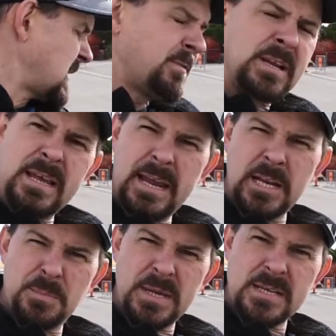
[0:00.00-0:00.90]
70,
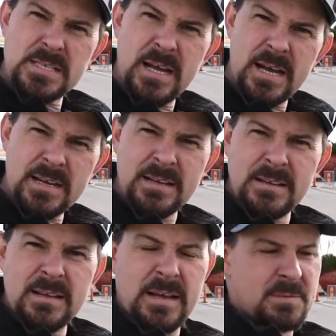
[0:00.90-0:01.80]
80 psi,
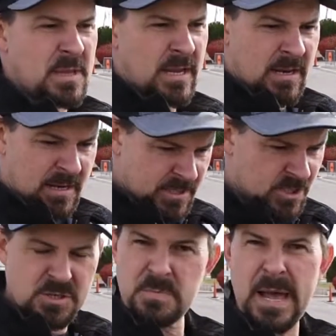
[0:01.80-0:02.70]
and then it
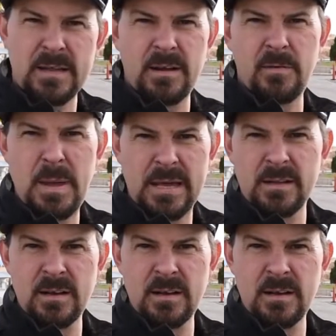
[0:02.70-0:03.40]
starts backing it off, backing